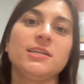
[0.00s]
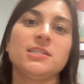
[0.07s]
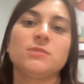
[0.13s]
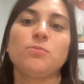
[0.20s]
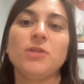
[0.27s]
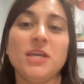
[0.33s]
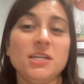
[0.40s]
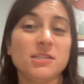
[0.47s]

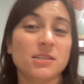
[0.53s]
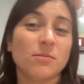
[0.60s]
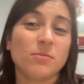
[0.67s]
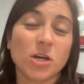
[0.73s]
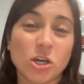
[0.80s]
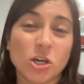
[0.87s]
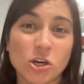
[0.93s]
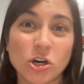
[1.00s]
Displayed
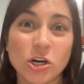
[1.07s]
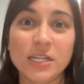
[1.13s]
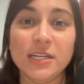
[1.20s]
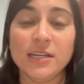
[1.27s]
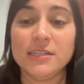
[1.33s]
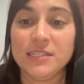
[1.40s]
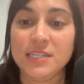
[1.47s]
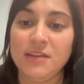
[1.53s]
some
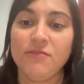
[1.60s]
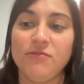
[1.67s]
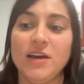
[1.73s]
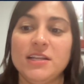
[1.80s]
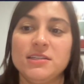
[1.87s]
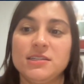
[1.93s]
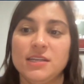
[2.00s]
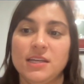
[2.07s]
good
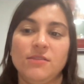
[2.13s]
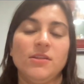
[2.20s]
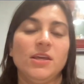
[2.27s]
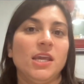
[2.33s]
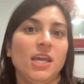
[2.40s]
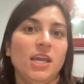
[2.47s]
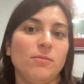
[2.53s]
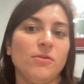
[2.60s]
defense in the
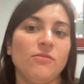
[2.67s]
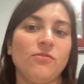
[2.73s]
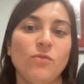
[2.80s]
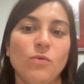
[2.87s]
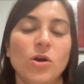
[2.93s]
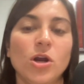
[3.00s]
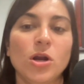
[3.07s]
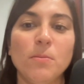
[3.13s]
game
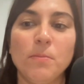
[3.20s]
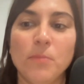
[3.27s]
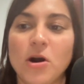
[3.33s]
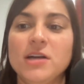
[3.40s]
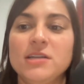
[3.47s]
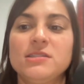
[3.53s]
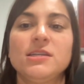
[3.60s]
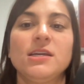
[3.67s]
for
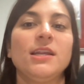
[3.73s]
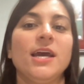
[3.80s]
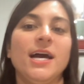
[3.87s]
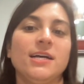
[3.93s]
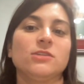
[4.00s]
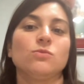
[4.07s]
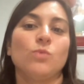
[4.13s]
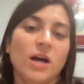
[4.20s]
Boston
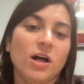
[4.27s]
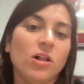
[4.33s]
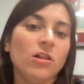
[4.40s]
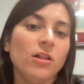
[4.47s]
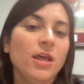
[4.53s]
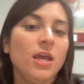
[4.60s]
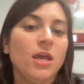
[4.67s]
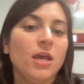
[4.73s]
as well.